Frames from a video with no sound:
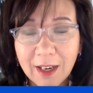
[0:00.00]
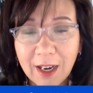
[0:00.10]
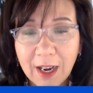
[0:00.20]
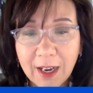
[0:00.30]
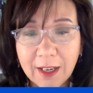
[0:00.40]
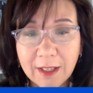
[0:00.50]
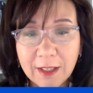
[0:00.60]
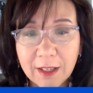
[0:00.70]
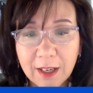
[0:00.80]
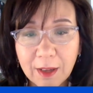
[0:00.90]

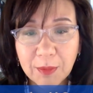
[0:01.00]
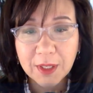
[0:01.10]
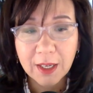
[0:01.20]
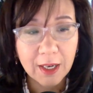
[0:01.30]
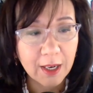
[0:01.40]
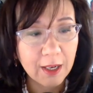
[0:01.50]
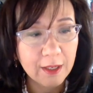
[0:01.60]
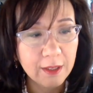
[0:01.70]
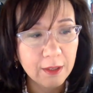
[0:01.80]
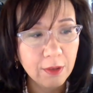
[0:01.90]
Hide. Let me see.
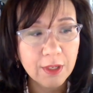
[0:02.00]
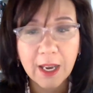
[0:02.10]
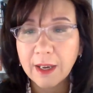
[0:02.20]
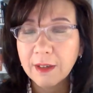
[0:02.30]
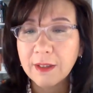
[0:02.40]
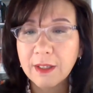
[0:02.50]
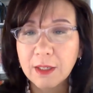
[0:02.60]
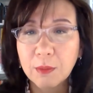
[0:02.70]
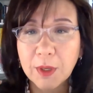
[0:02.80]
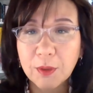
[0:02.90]
Hide. Okay,
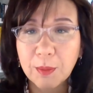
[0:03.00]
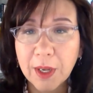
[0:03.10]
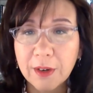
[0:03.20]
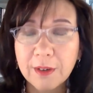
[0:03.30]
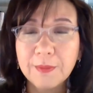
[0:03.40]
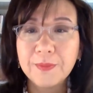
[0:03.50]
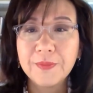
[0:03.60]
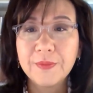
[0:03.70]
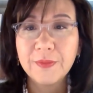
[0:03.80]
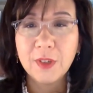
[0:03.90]
this is much better.
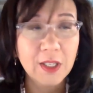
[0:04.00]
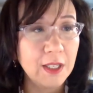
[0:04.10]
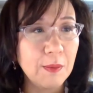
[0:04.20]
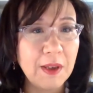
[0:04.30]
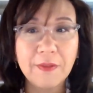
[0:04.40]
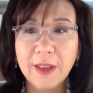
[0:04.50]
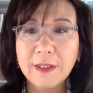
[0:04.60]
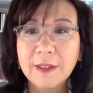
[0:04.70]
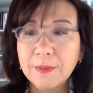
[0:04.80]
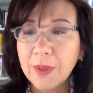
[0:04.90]
You can see my
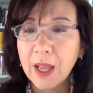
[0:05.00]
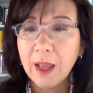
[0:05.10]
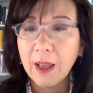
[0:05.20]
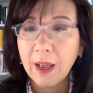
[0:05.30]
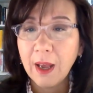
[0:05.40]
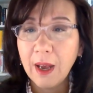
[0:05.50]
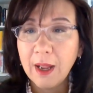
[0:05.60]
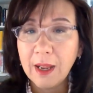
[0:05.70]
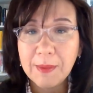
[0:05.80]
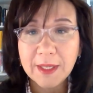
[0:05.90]
face.
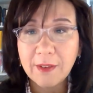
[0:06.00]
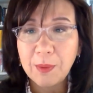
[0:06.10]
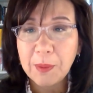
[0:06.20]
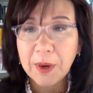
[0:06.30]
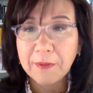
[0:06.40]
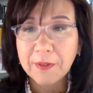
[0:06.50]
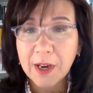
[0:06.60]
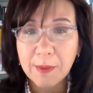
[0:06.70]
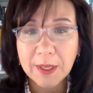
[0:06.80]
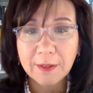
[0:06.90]
Let me see if people have
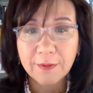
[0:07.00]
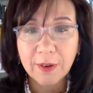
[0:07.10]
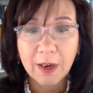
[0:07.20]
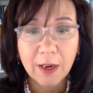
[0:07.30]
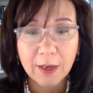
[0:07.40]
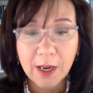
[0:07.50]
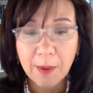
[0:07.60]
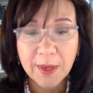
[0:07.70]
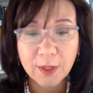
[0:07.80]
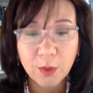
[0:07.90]
comments,
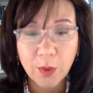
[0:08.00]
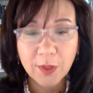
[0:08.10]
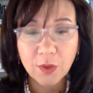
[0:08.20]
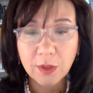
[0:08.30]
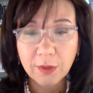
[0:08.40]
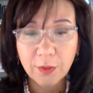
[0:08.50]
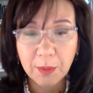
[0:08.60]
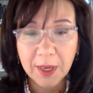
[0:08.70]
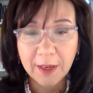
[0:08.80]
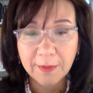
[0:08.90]
questions for
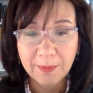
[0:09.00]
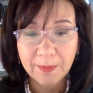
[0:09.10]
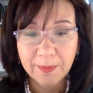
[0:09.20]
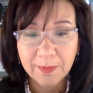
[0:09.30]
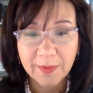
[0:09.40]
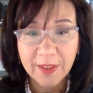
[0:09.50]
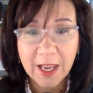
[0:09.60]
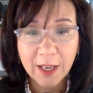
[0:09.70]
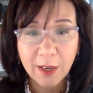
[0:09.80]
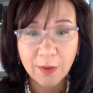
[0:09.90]
me.
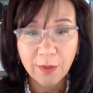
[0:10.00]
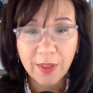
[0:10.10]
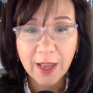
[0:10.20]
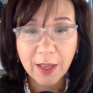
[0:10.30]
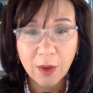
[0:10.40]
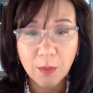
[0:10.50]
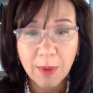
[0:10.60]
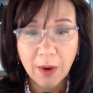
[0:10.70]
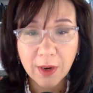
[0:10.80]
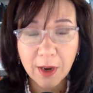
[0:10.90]
Thank you. Thank you,
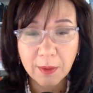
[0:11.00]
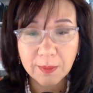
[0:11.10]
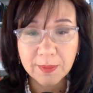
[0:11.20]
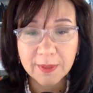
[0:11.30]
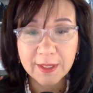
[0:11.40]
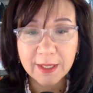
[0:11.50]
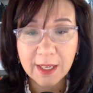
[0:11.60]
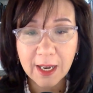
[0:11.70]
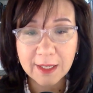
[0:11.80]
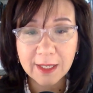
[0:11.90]
Malcolm
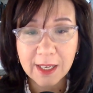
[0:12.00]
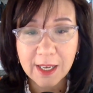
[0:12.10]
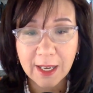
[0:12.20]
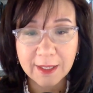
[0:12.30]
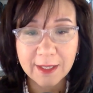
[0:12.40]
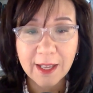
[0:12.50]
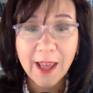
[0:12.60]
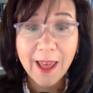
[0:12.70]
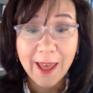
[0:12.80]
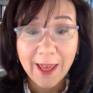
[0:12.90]
CXDS.
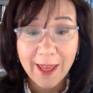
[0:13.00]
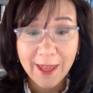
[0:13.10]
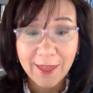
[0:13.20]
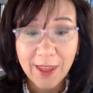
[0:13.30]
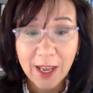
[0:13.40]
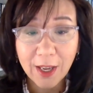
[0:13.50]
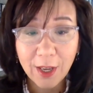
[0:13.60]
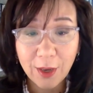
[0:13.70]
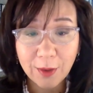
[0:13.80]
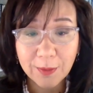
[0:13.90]

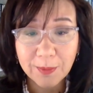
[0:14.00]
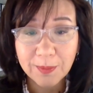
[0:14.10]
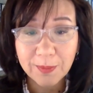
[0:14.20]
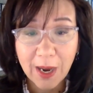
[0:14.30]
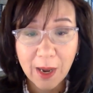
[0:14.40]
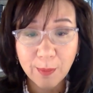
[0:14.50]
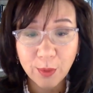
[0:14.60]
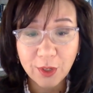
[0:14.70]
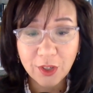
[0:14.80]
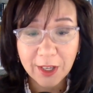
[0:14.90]
Thank you. I
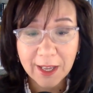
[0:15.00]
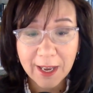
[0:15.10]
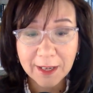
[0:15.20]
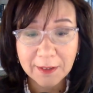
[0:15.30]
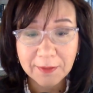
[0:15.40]
appreciate that.